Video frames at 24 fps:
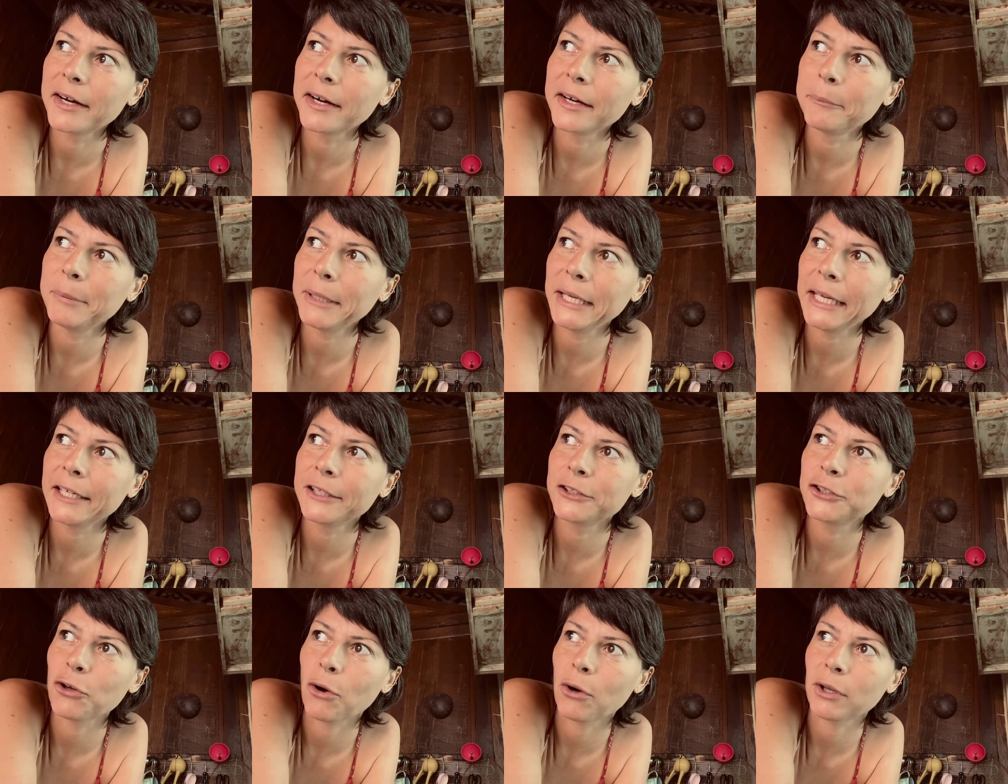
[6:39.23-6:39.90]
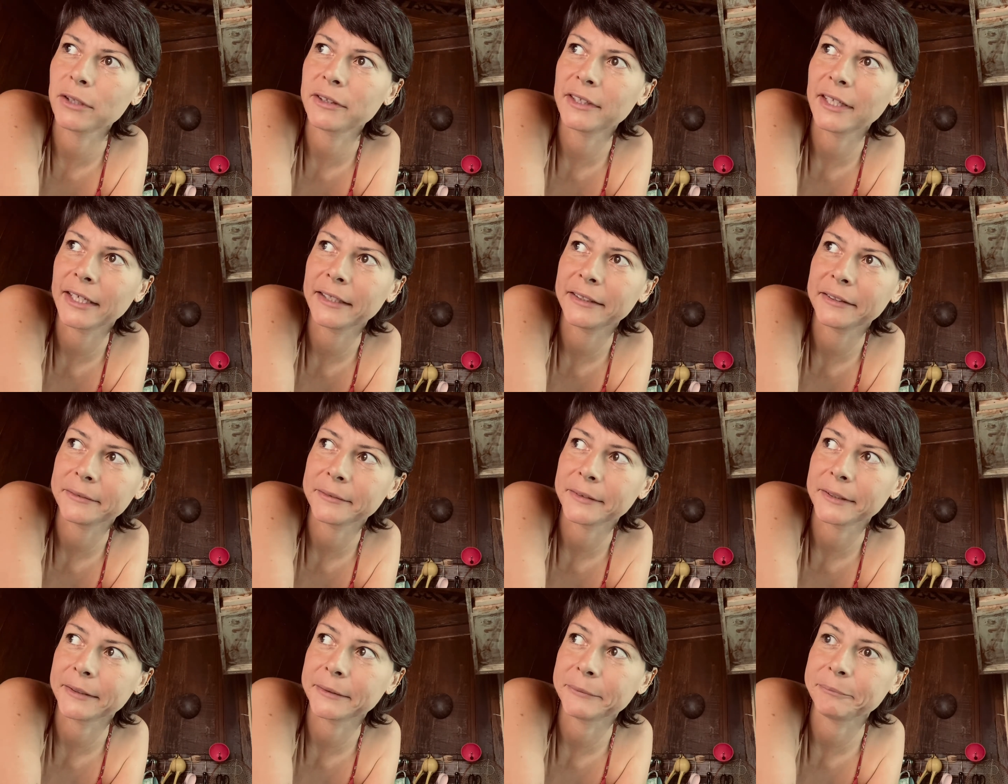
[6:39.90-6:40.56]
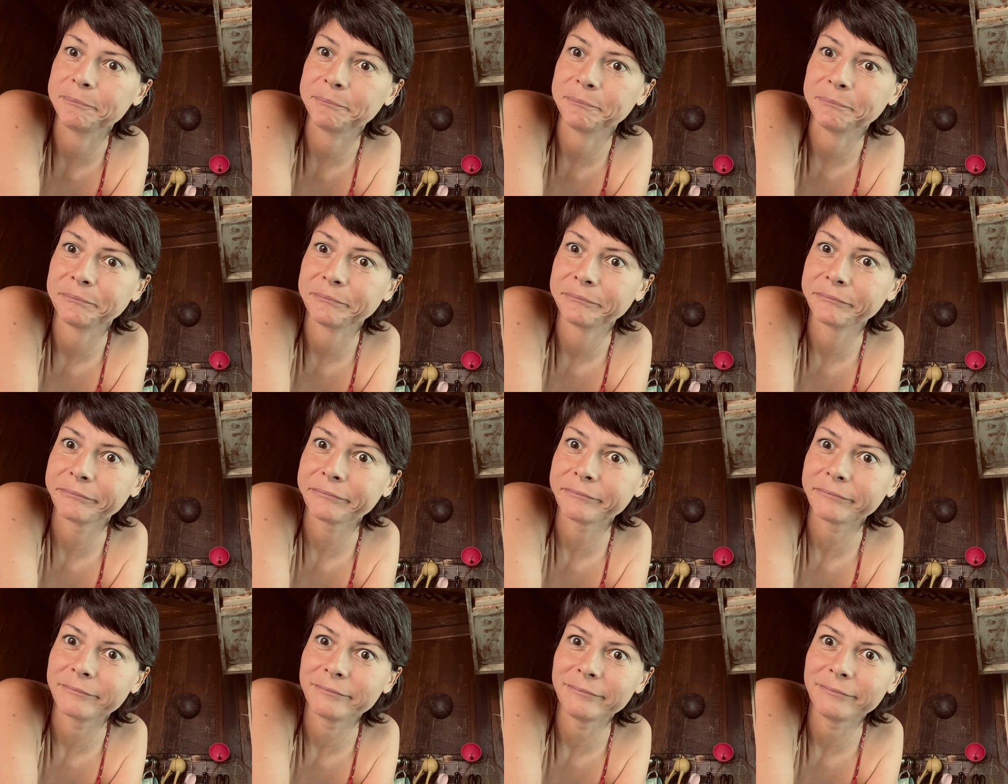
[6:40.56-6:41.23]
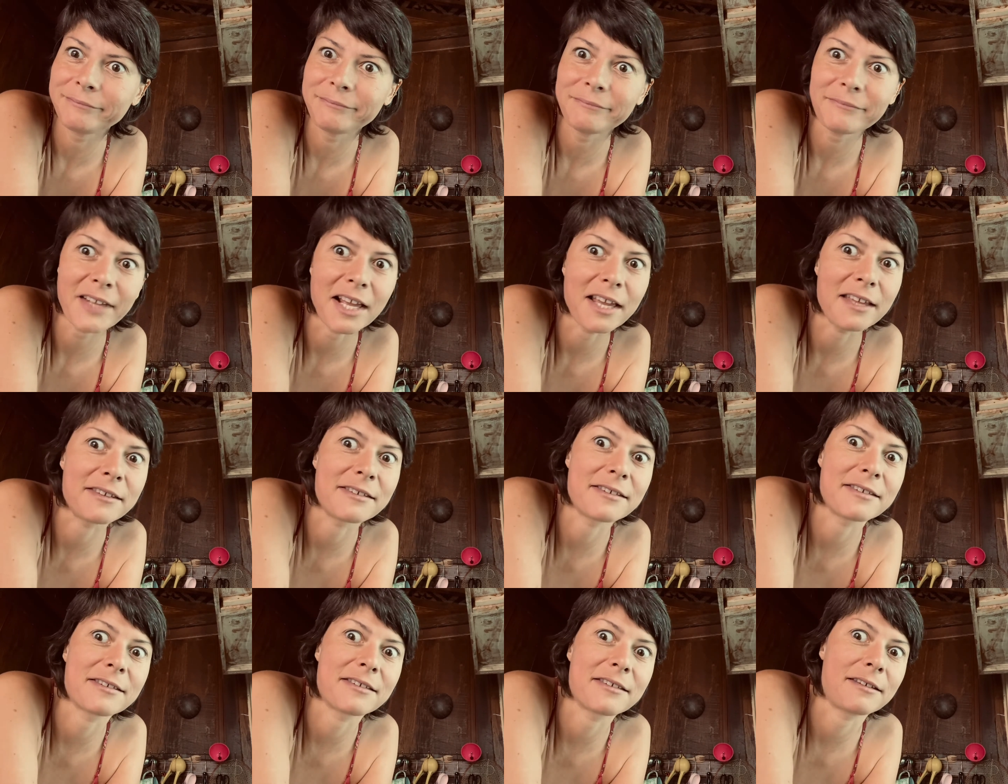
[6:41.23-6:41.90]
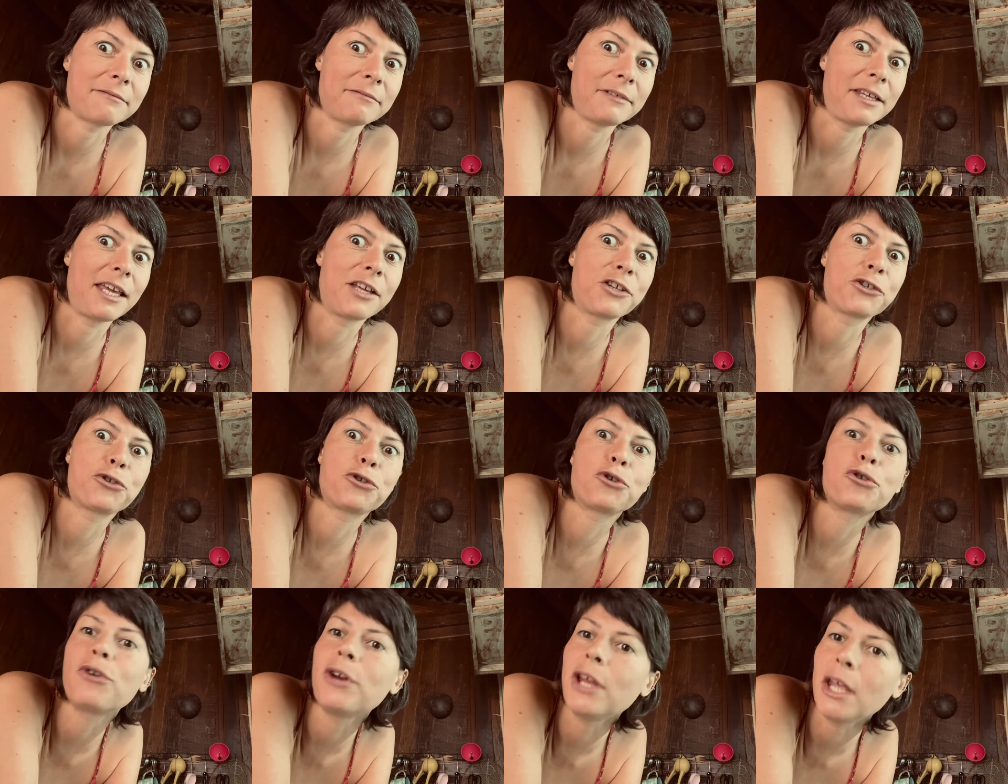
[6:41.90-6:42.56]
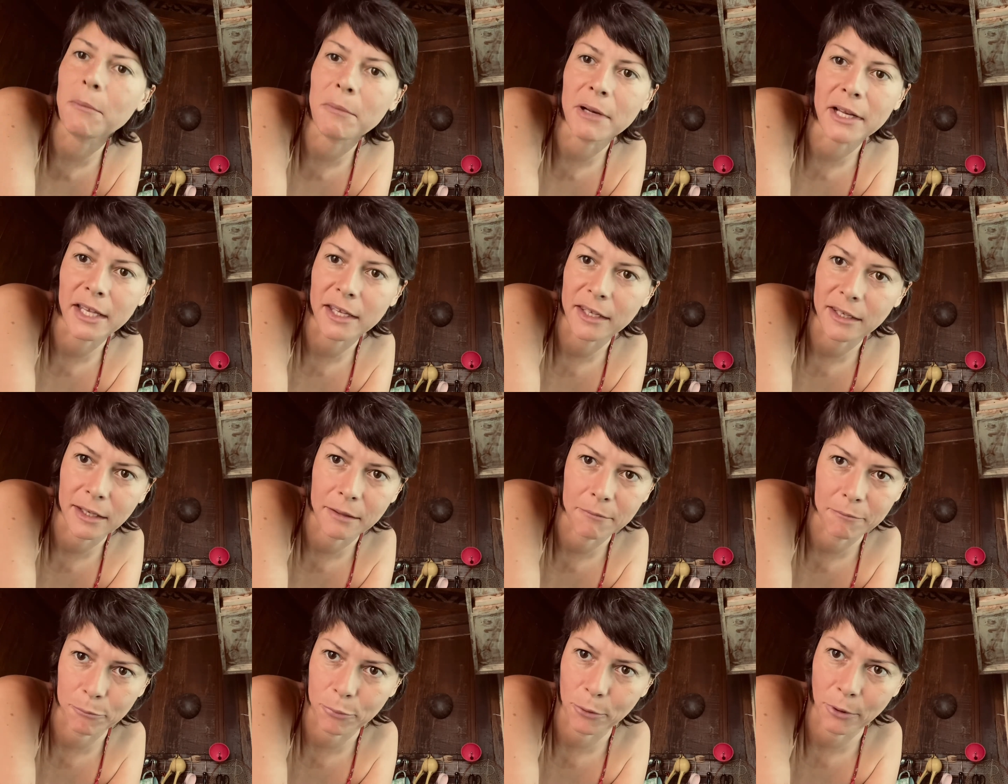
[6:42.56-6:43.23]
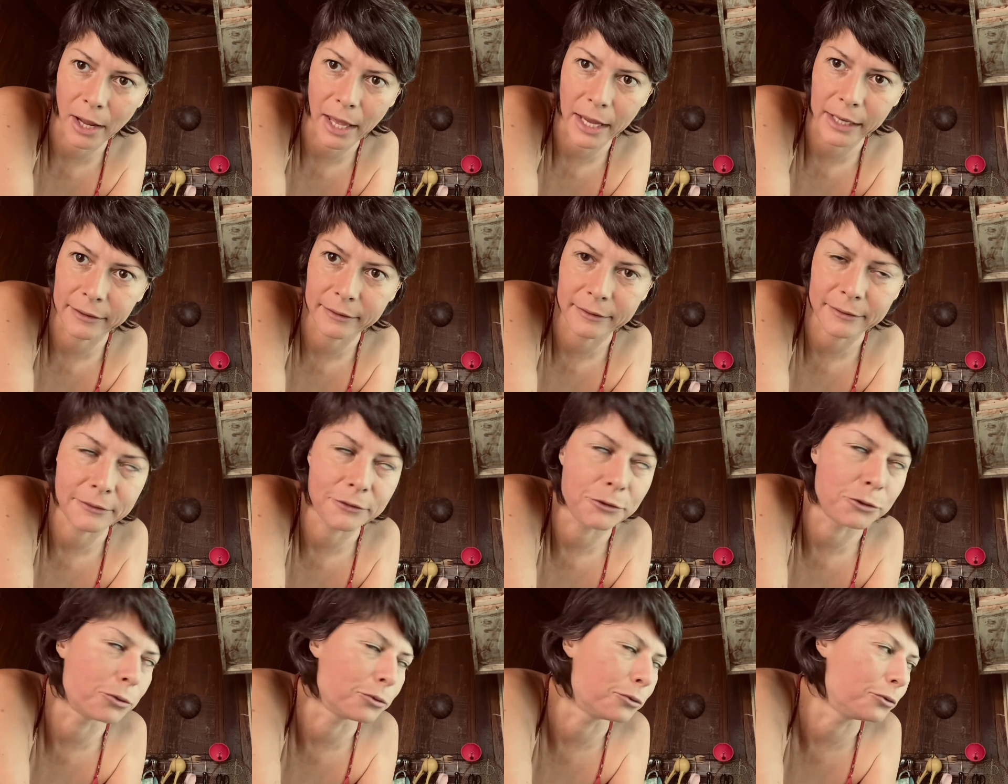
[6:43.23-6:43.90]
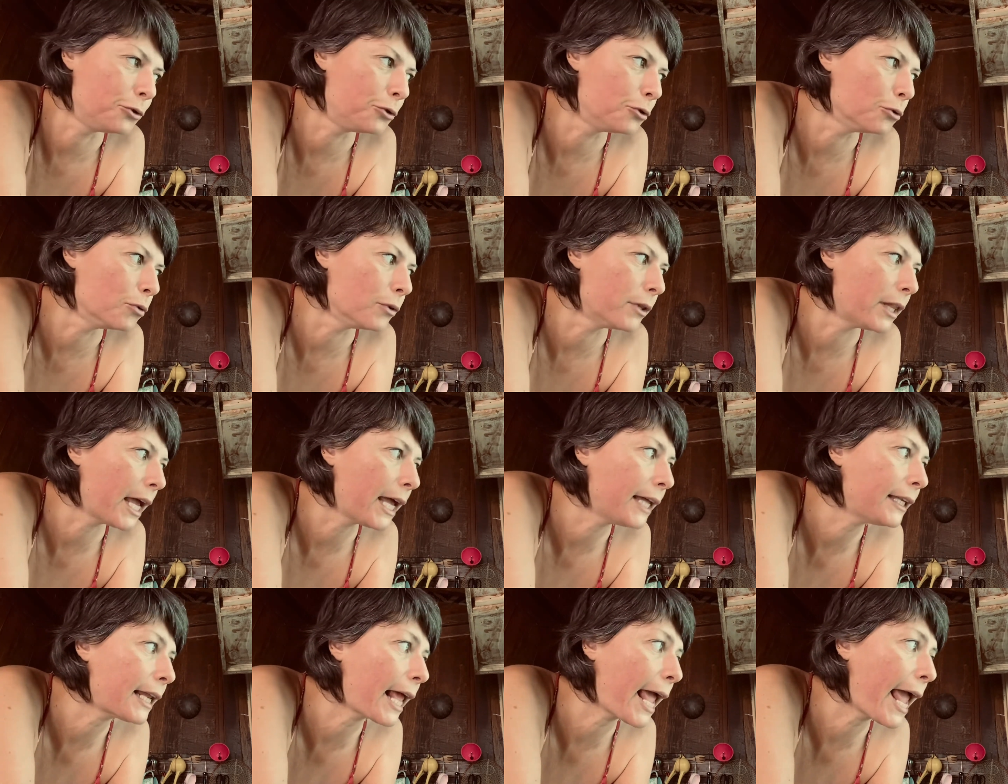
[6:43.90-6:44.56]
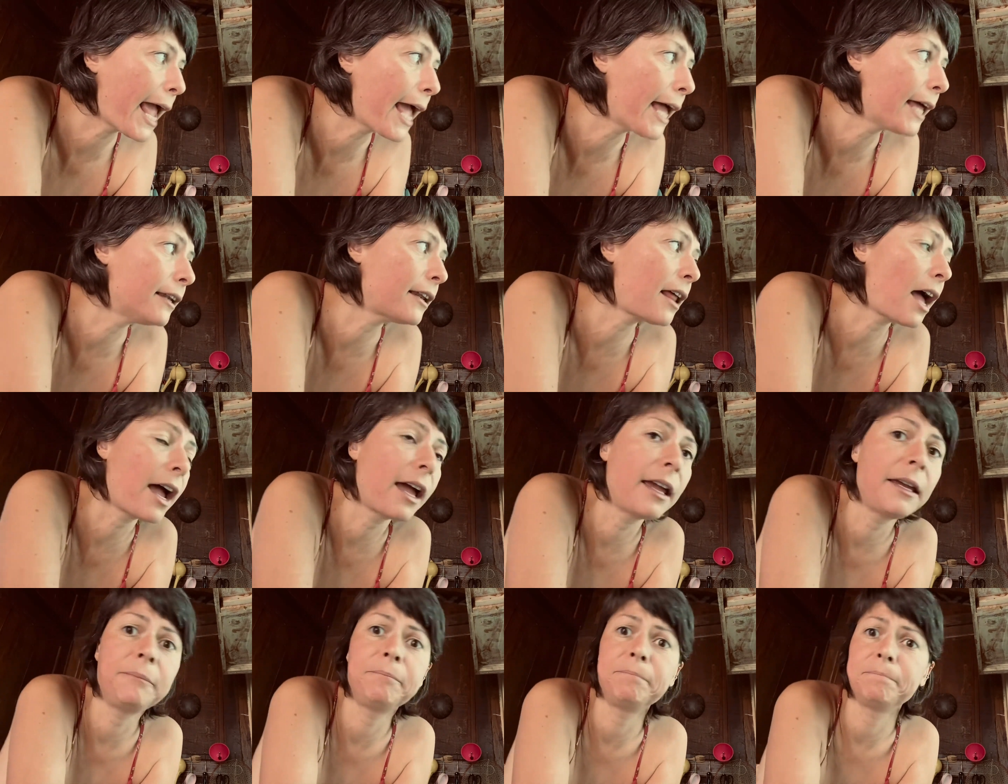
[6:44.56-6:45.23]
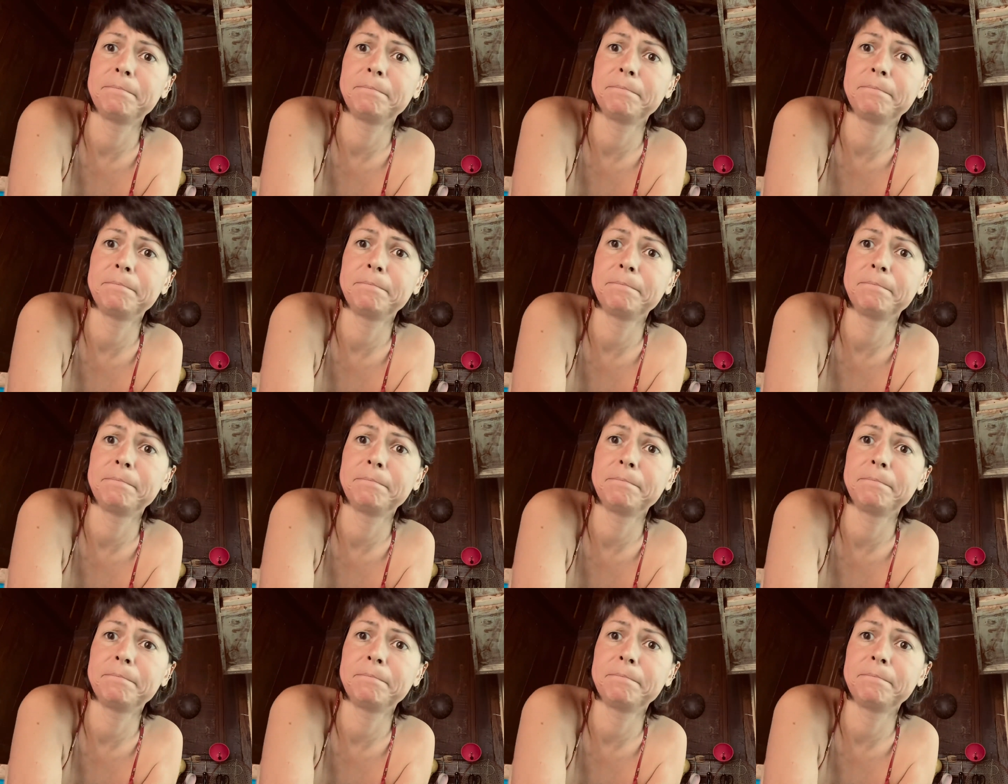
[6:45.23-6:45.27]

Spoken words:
being taught that it's extremely impolite to do that. And I,